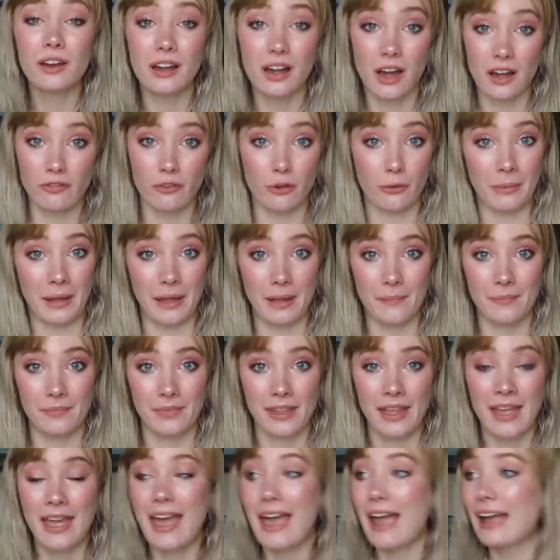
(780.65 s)
government
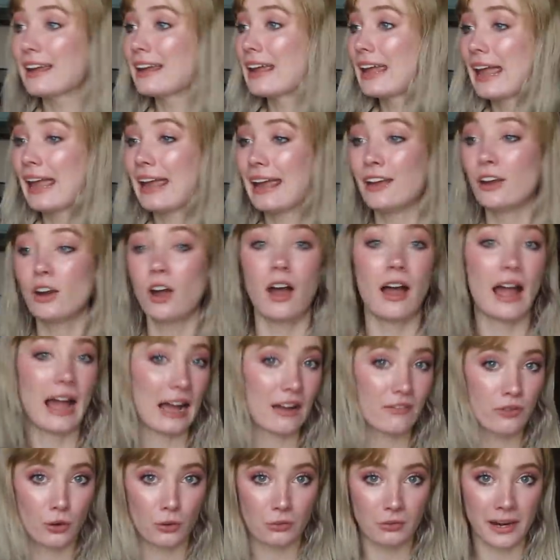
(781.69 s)
and cannot
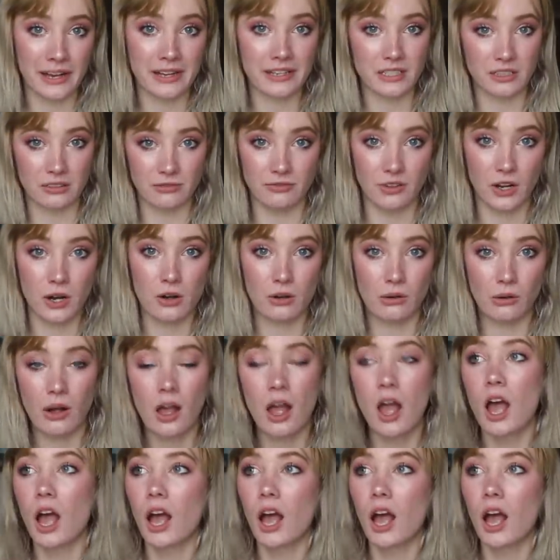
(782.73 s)
have the right to vote